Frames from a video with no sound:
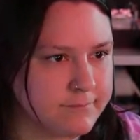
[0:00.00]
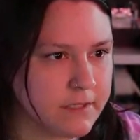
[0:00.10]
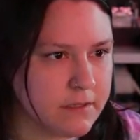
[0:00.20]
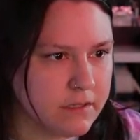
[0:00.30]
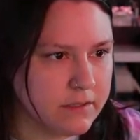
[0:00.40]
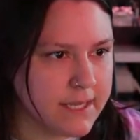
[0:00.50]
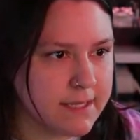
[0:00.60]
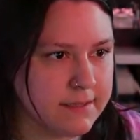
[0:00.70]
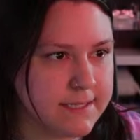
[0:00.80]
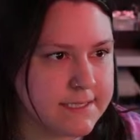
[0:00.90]
like a
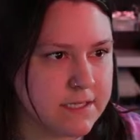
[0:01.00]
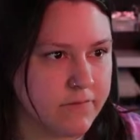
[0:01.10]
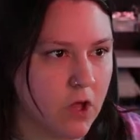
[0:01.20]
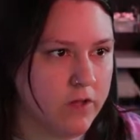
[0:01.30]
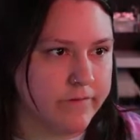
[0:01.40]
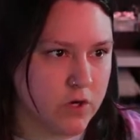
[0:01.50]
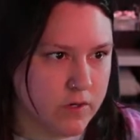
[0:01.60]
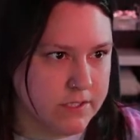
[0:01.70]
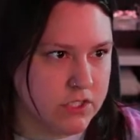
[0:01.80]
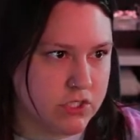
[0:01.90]
list of all of your
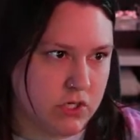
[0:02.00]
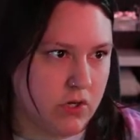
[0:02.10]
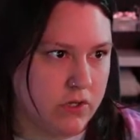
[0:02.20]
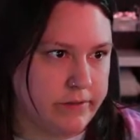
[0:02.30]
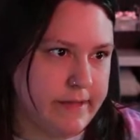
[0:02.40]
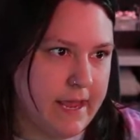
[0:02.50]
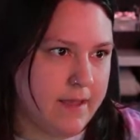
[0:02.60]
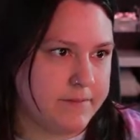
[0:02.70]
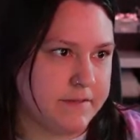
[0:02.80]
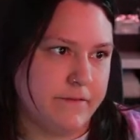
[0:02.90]
installed
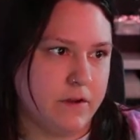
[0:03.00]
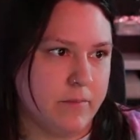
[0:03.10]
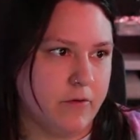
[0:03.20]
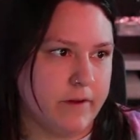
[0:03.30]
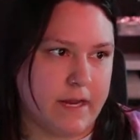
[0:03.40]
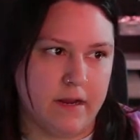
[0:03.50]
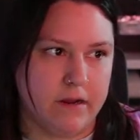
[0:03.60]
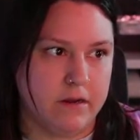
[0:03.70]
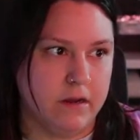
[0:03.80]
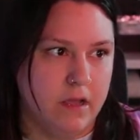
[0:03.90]
apps. If you come over
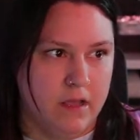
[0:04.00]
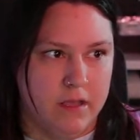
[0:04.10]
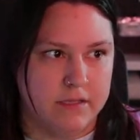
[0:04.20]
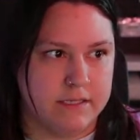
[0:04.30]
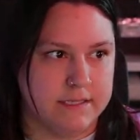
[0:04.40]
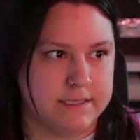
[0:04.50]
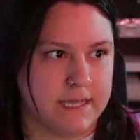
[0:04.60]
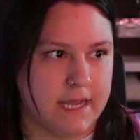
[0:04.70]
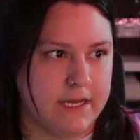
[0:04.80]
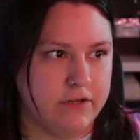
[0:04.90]
here to the
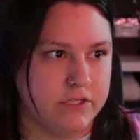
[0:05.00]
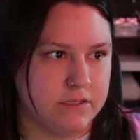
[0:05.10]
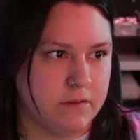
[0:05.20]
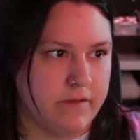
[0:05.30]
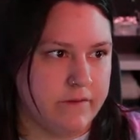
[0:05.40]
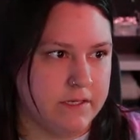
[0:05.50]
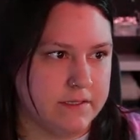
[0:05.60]
side, if it doesn't